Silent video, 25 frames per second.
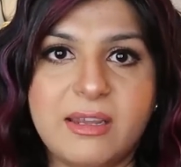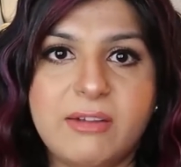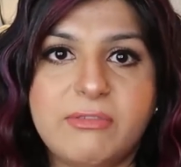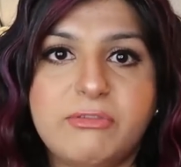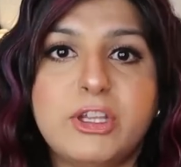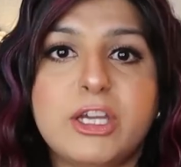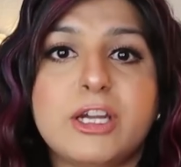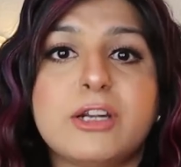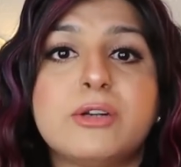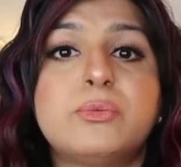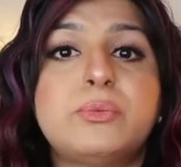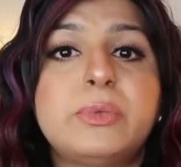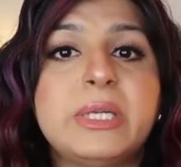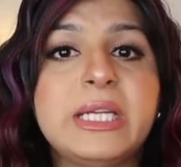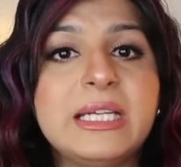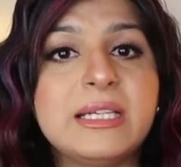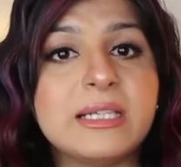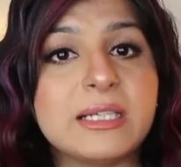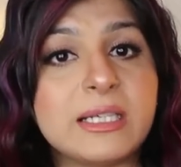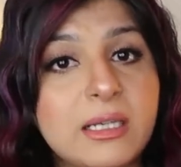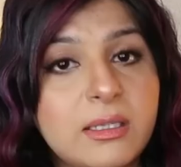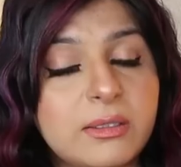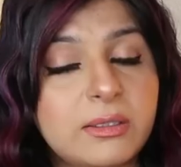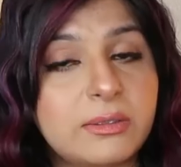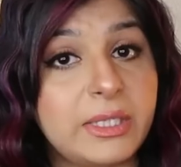If they're
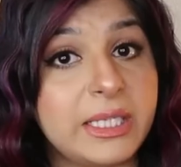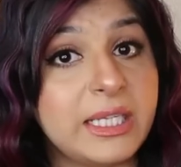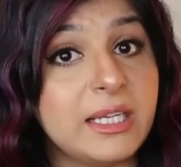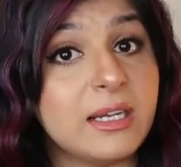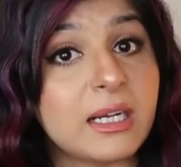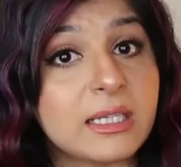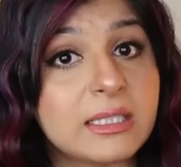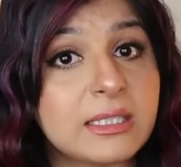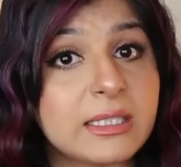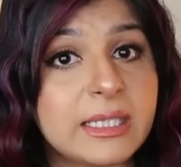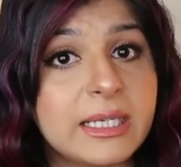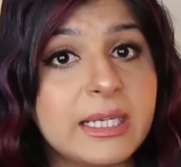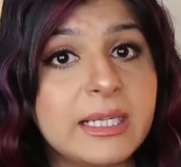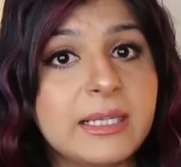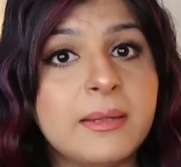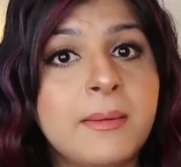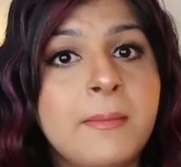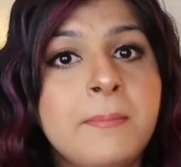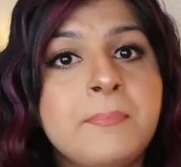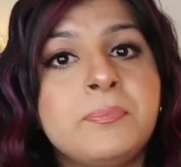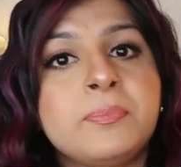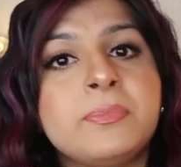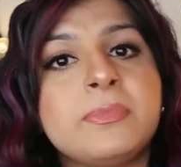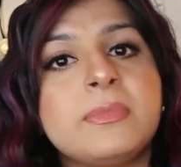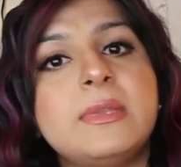reoccurring,